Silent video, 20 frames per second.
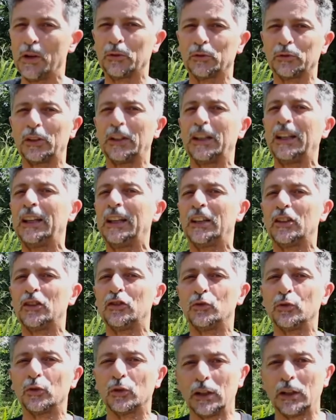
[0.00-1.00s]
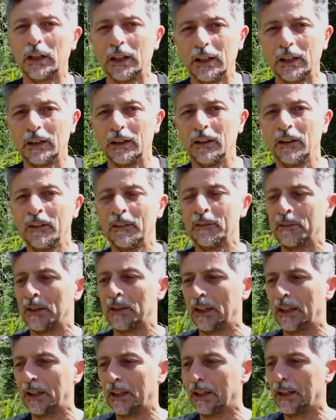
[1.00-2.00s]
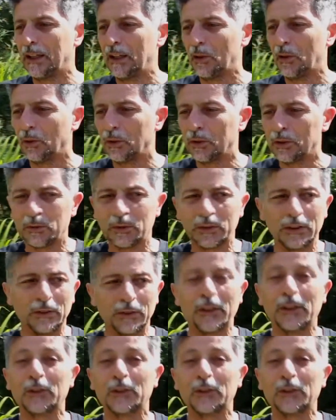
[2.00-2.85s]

Reiki, Jore, or pranic healing,